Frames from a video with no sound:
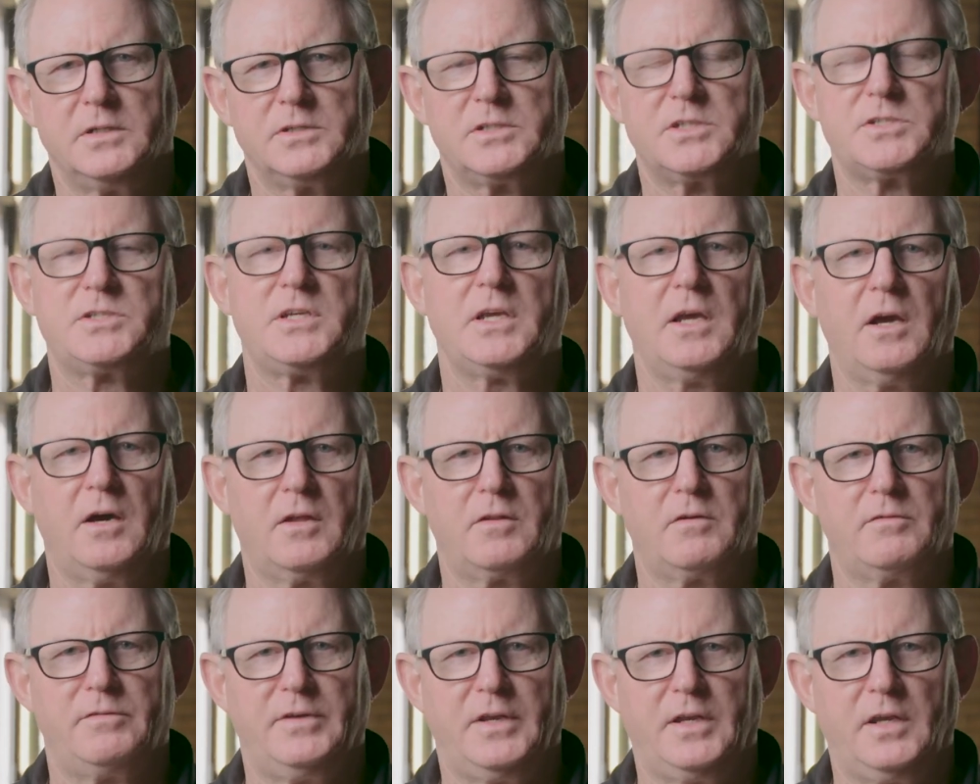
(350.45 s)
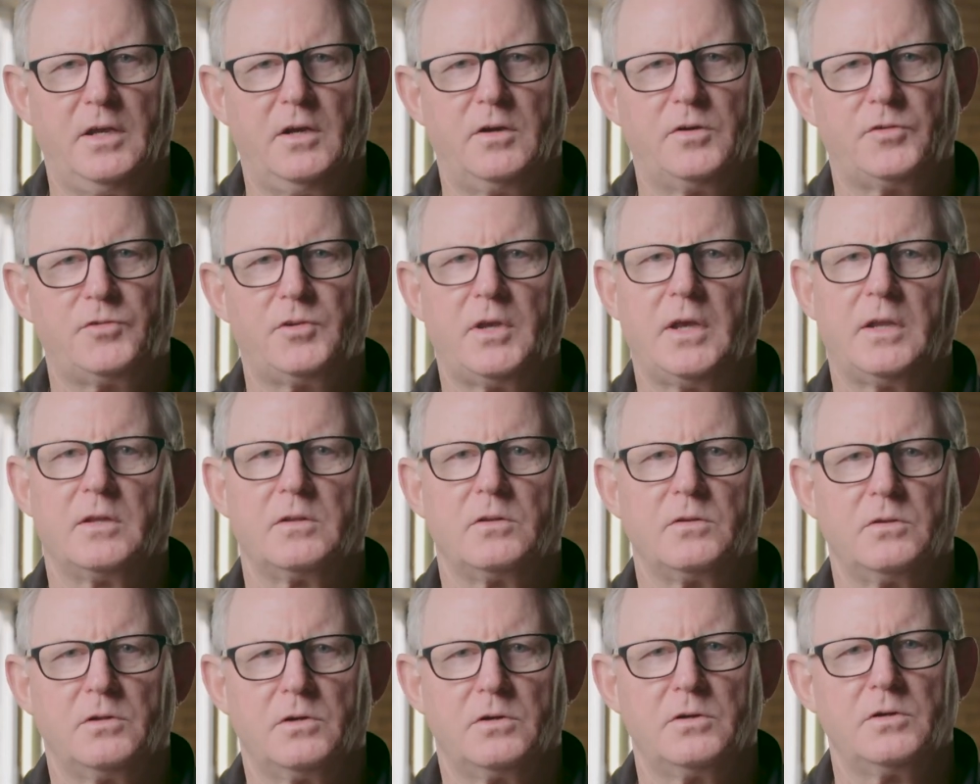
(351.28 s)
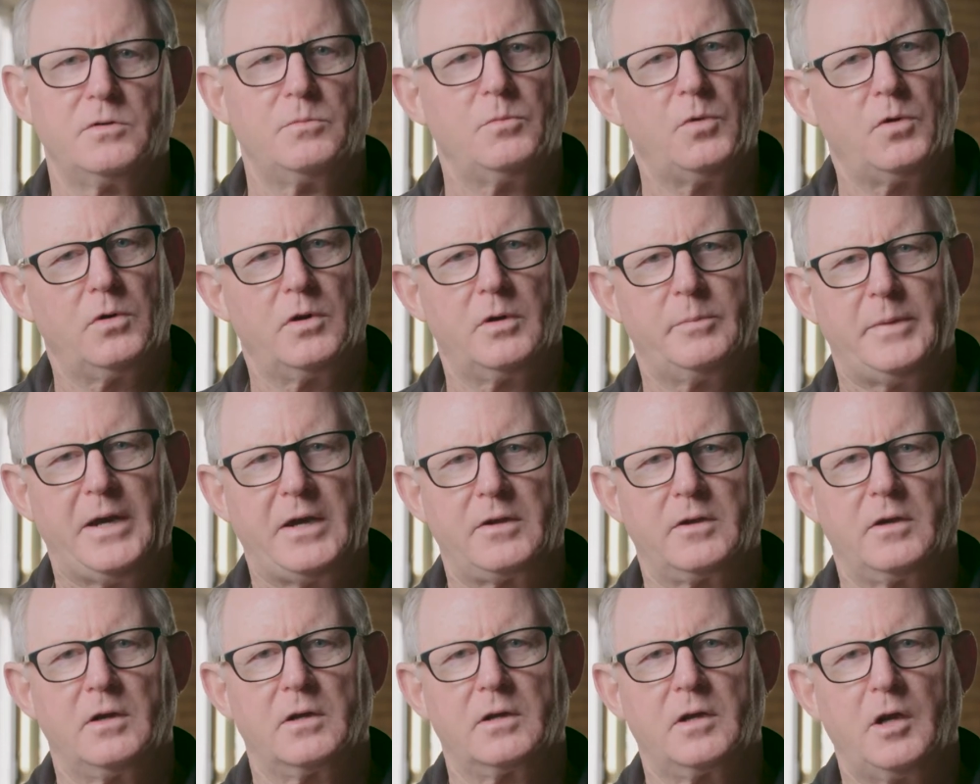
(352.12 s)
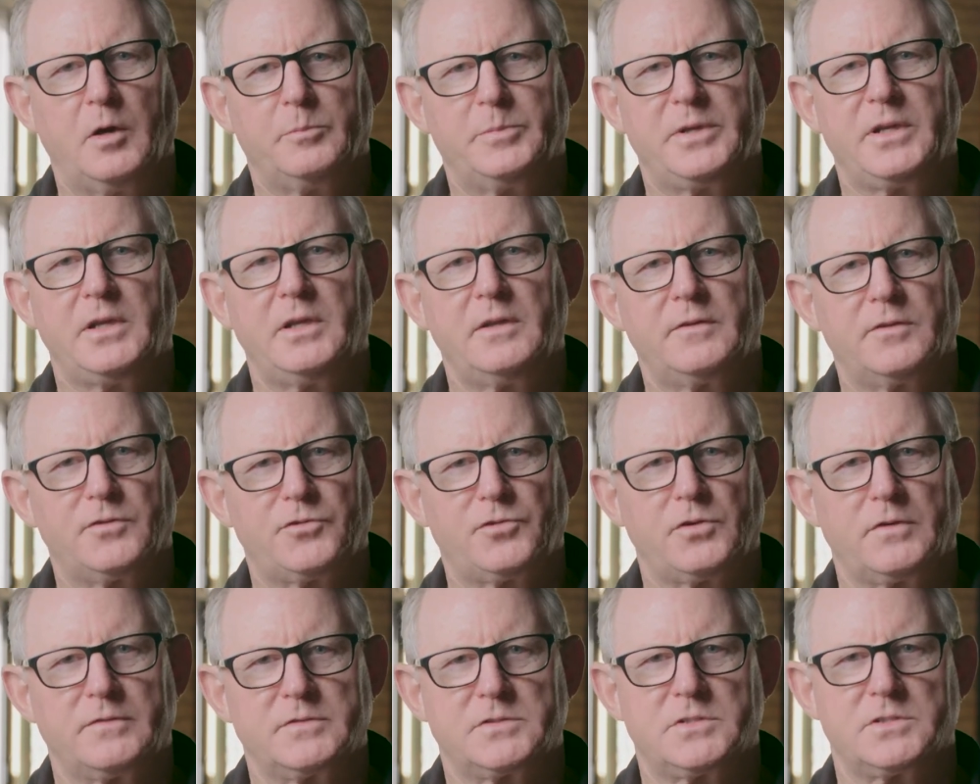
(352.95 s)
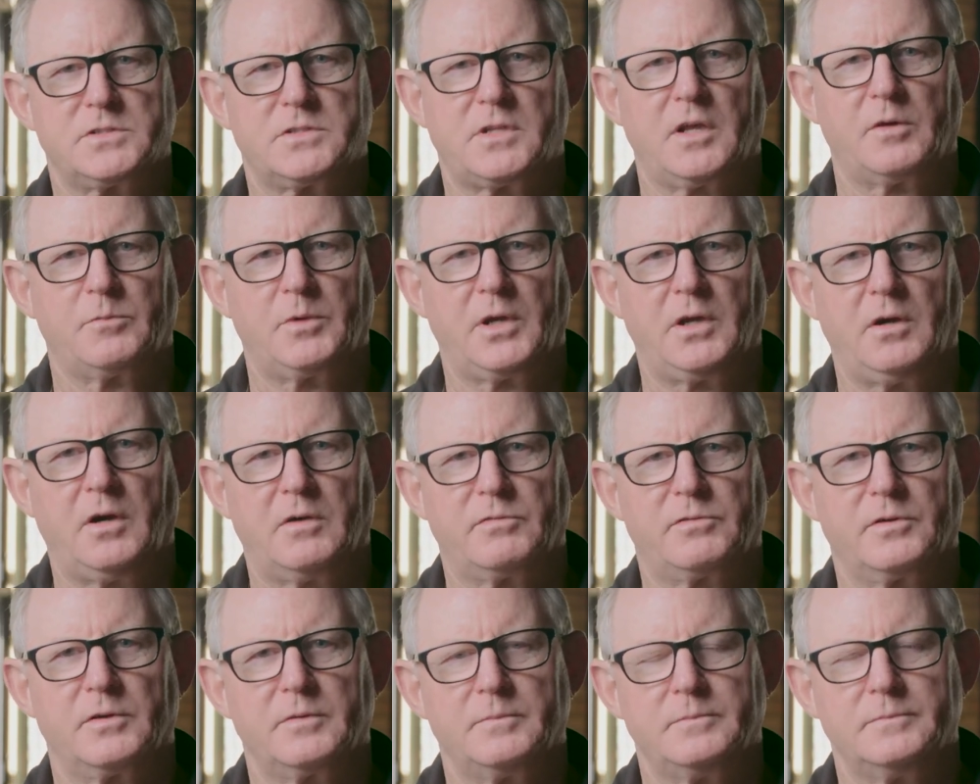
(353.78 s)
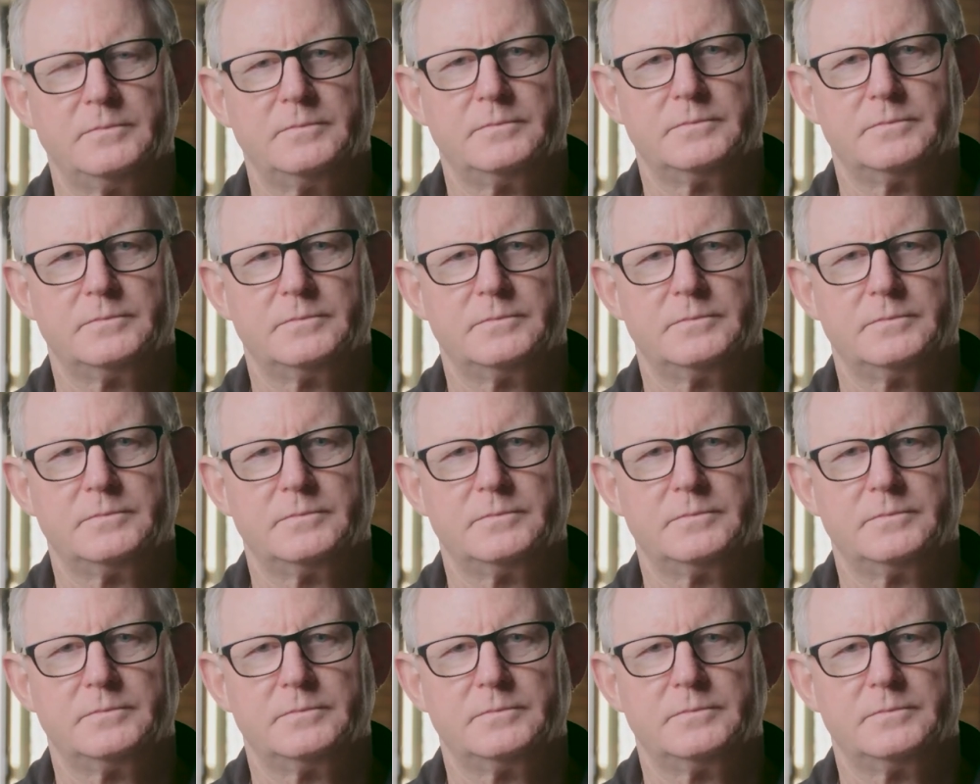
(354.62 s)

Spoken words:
to see other videos and learn more about our company and the services that we offer.